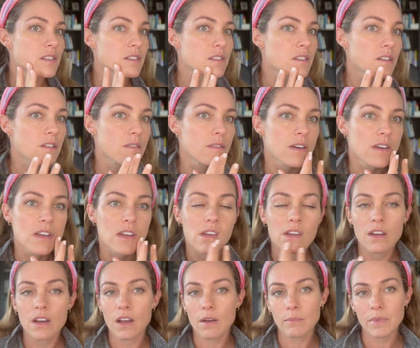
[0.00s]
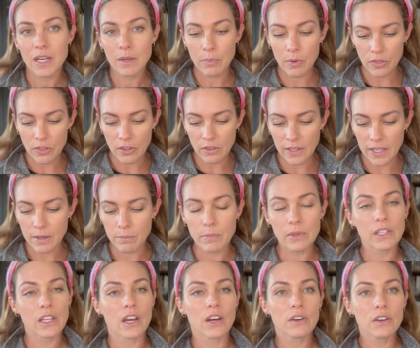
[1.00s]
So I'm gonna put the link
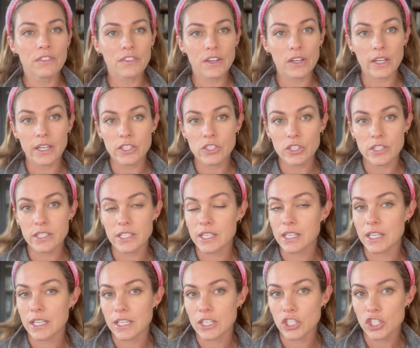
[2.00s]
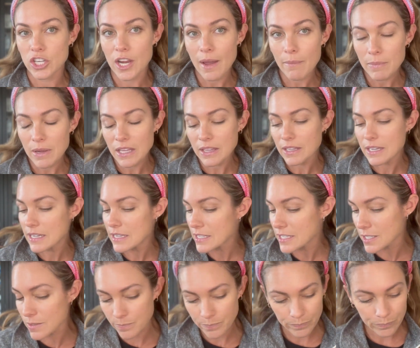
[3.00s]
below if you're interested in shopping
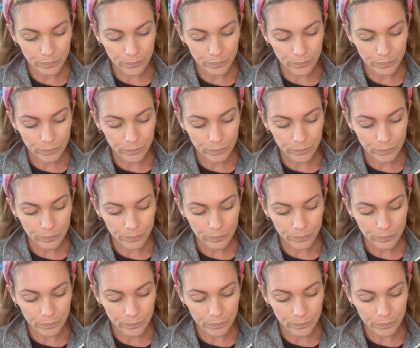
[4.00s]
this.